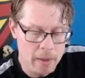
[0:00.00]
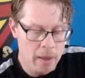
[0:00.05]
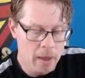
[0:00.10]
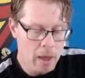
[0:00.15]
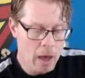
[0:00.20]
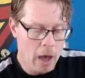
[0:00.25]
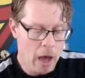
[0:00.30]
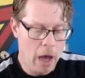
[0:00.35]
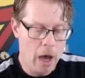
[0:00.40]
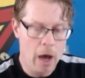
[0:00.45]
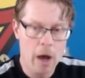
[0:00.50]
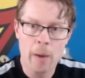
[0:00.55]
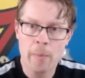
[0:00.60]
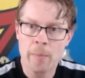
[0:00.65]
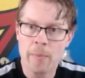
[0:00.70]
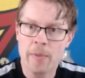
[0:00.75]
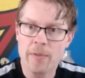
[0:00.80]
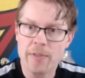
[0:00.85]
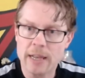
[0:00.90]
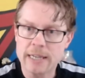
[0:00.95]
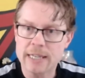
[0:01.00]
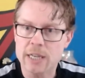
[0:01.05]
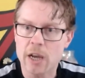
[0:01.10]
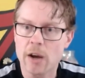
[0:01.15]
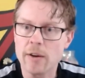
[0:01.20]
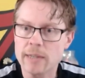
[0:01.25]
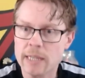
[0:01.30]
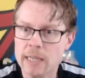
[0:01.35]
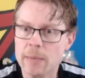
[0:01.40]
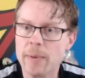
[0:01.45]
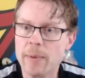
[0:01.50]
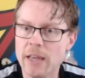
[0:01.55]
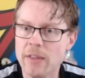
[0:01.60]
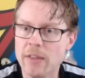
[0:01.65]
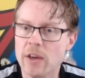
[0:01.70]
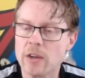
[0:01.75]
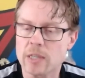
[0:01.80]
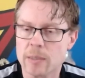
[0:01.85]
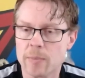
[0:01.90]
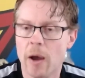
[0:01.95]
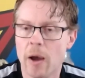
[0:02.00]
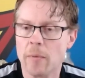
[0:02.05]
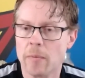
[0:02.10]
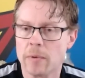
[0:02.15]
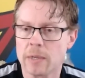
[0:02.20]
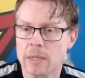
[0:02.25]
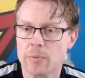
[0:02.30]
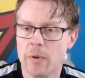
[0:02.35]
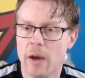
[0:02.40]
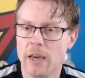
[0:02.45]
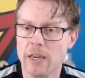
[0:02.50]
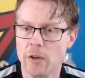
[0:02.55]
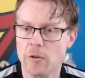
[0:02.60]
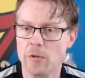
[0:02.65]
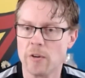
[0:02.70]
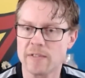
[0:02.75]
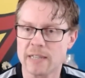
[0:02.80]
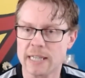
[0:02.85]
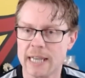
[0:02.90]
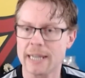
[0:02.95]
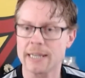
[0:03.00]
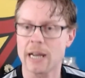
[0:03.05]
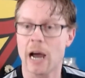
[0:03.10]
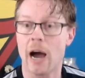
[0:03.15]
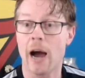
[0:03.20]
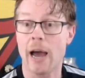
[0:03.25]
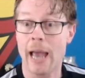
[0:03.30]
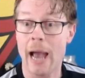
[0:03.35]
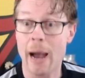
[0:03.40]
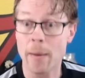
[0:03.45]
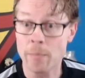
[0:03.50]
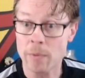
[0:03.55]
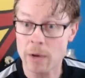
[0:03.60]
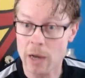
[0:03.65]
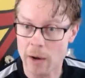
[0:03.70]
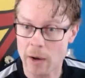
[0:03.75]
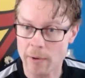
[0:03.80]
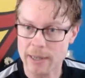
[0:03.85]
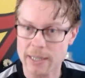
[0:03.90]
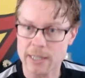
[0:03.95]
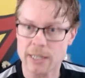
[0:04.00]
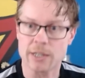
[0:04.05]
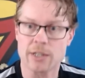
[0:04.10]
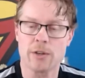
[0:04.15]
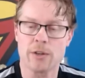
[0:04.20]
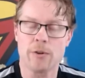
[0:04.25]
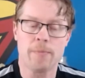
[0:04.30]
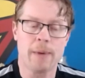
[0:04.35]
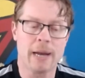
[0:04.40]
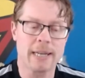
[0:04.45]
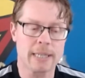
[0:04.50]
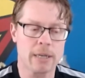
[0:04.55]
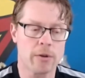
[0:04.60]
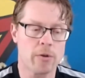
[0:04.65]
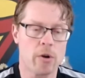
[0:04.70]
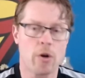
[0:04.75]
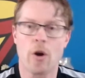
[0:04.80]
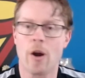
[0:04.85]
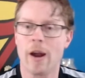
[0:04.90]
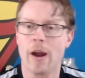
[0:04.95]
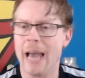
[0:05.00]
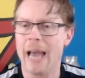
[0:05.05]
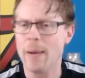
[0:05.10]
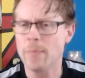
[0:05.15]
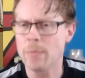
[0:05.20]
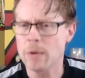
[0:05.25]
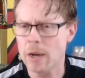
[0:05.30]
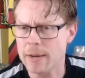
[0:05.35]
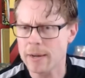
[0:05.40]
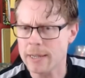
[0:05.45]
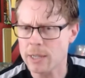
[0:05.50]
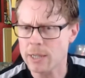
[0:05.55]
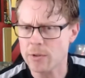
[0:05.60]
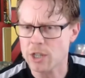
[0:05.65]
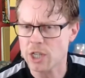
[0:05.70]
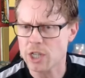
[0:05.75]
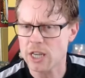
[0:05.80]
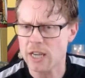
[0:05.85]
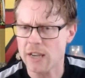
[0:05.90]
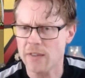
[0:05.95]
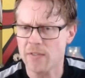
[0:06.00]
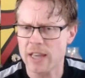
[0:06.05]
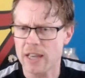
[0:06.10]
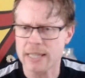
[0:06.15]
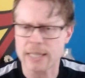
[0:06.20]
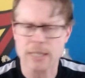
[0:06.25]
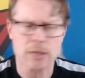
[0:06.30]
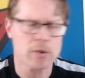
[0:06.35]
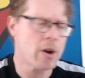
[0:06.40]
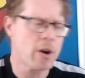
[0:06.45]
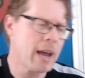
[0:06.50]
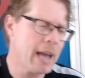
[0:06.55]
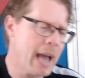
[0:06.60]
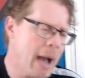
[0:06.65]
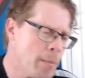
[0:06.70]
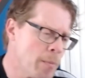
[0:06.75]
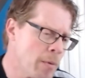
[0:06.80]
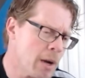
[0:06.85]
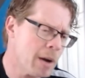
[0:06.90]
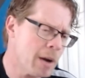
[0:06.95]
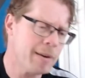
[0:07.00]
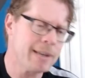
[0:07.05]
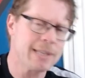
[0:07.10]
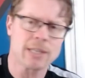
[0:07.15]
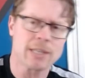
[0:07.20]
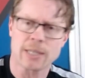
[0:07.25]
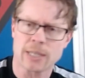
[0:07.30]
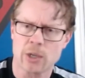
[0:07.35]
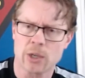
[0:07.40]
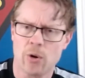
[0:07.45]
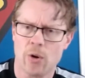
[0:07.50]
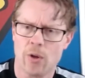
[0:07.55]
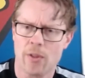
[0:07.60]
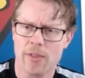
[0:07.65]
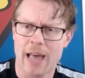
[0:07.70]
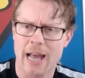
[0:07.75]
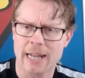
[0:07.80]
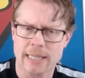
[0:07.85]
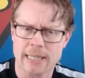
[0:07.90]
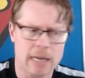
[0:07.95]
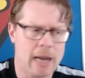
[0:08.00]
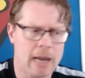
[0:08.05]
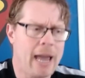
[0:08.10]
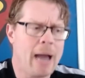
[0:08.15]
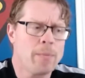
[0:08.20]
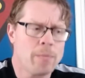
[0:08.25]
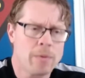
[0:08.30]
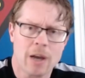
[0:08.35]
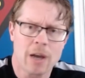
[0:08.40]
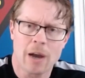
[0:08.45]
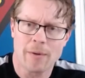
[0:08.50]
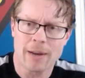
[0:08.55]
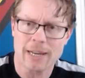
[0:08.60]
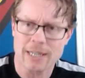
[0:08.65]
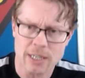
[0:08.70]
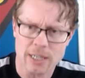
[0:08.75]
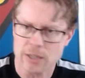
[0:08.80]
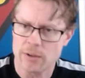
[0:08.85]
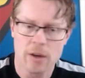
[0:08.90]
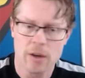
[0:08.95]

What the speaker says: There's going to be those moments where you have said, I am going to do better, or I am going to achieve this, or I am going to sort that, I am going to